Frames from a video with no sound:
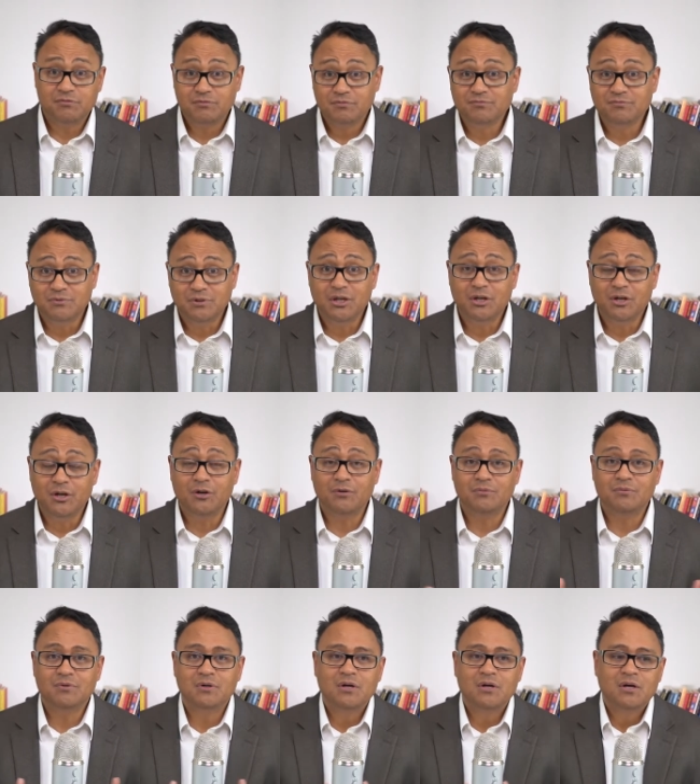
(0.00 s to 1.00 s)
So
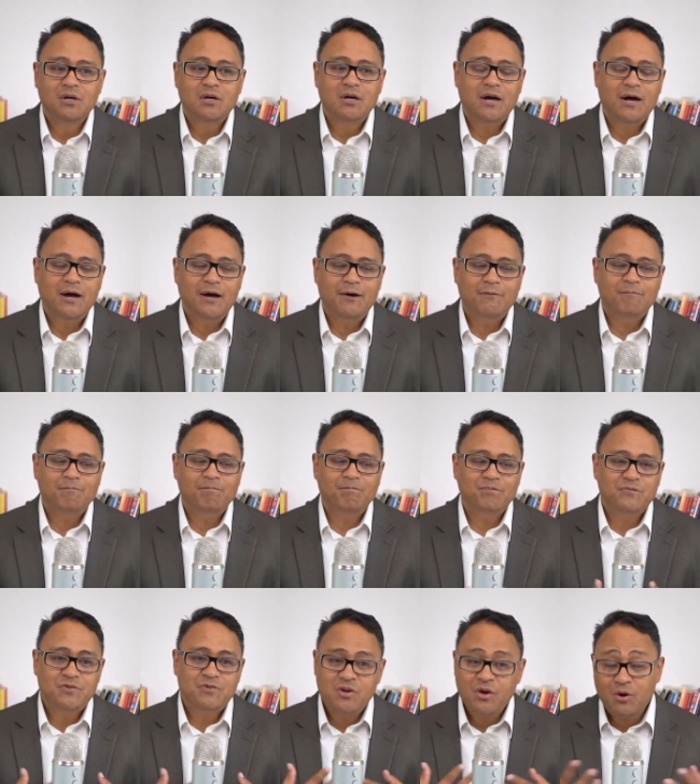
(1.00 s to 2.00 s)

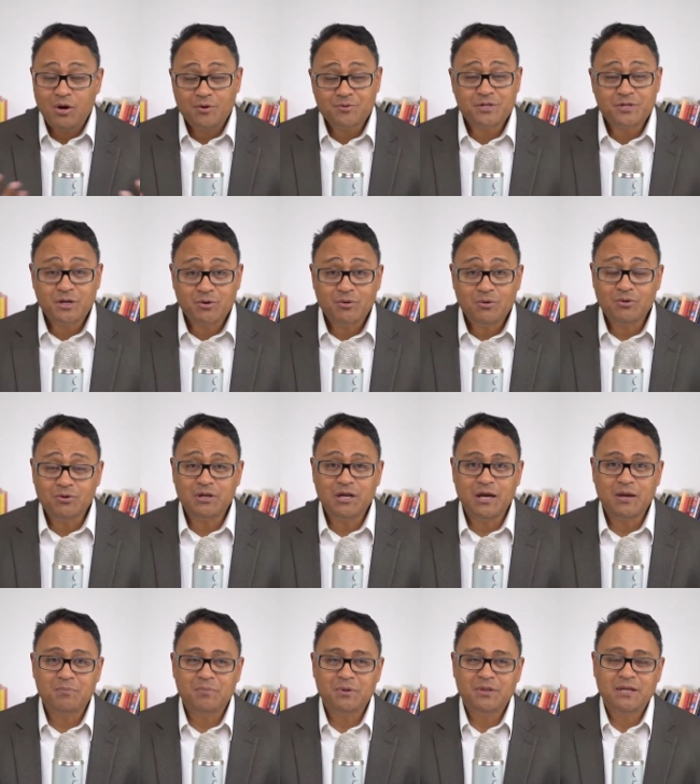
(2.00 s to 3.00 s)
I was like, oh, okay.
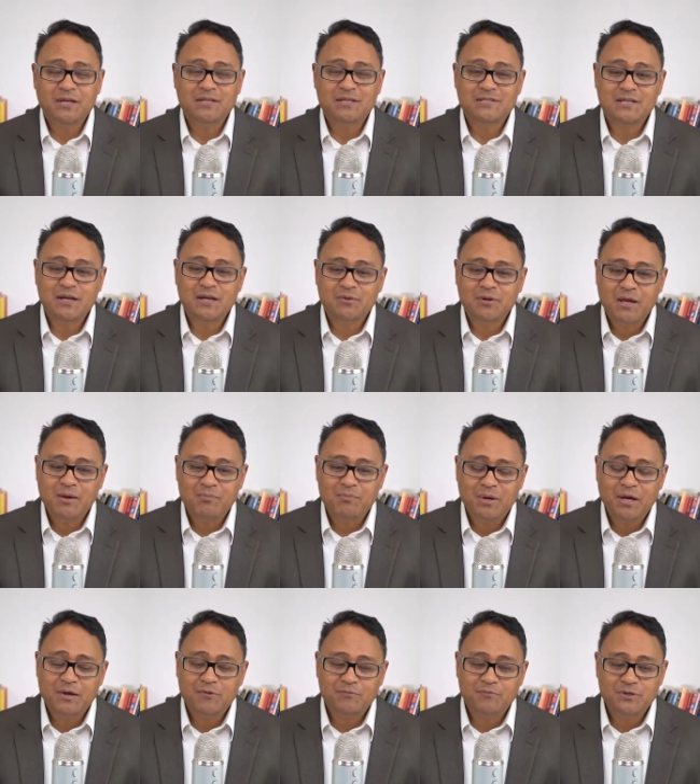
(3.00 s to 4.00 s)
But then he said, okay, but
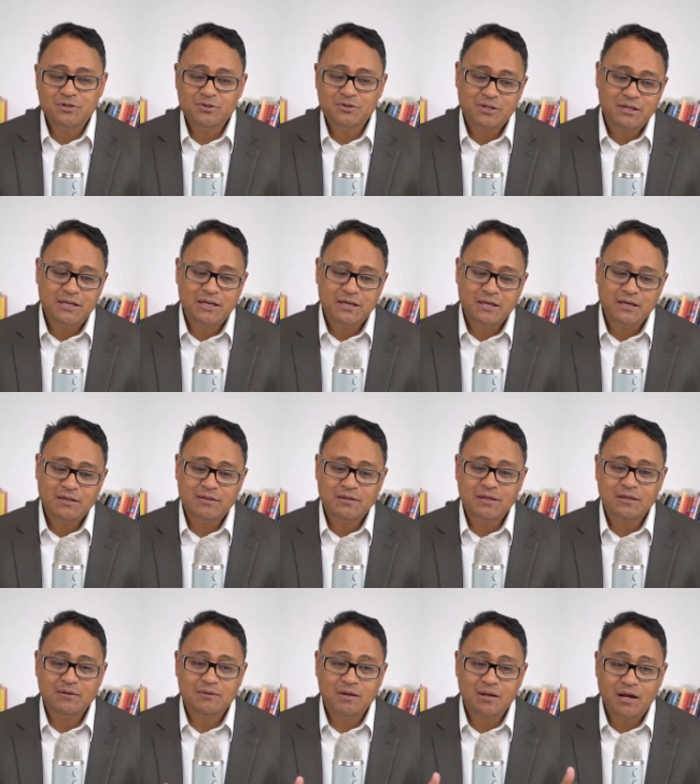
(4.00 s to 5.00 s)
if we do it again,
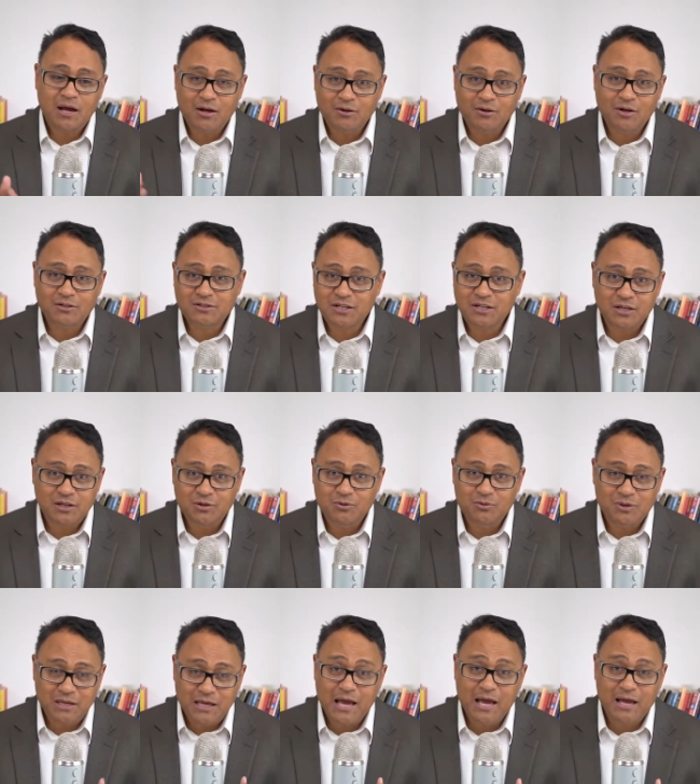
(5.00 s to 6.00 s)
then I'll take you
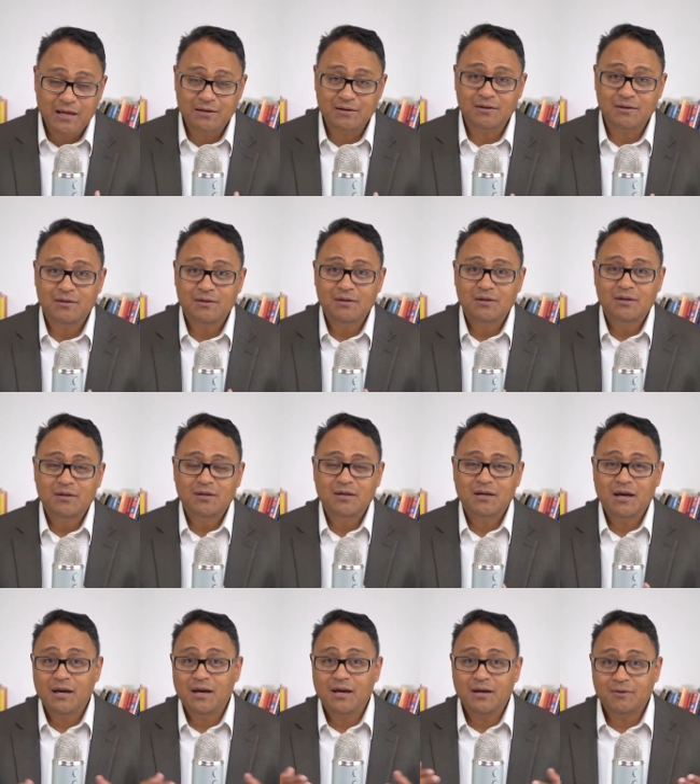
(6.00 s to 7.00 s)
again
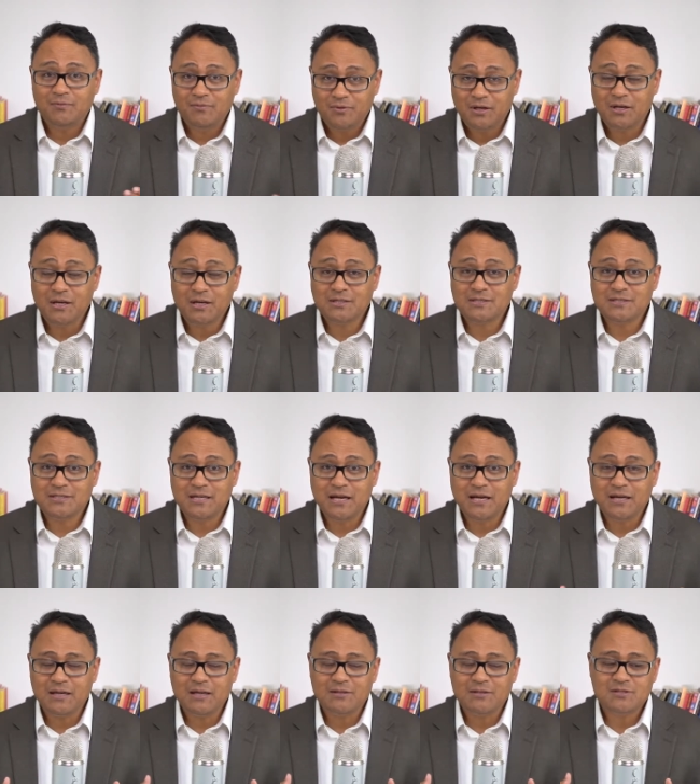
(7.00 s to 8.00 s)
the next day.
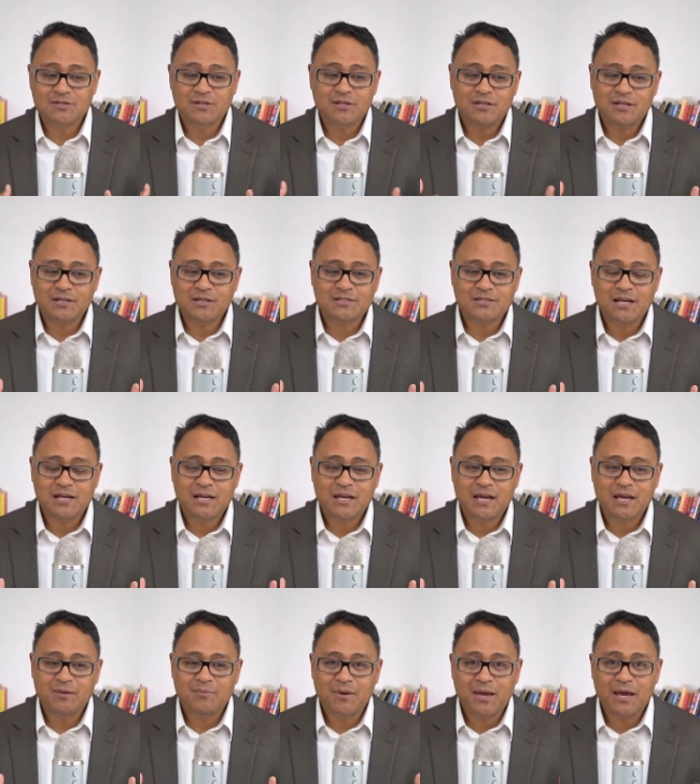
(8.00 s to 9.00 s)
And so the next day
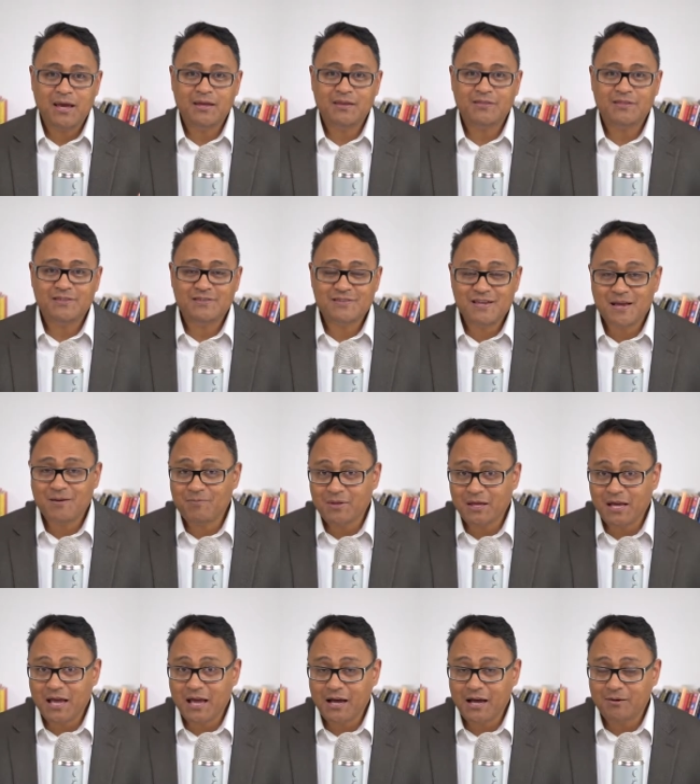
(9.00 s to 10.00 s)
came, and the same thing
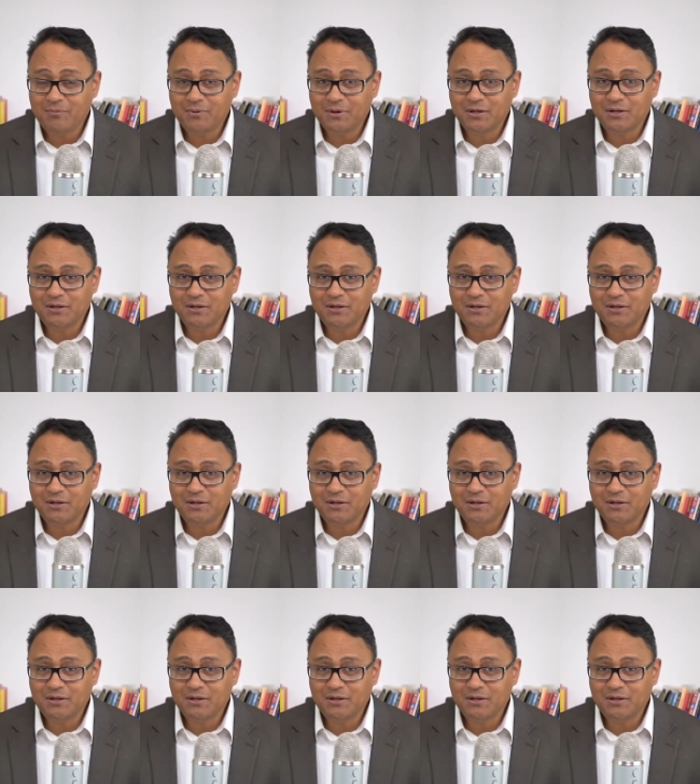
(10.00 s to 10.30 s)
happened.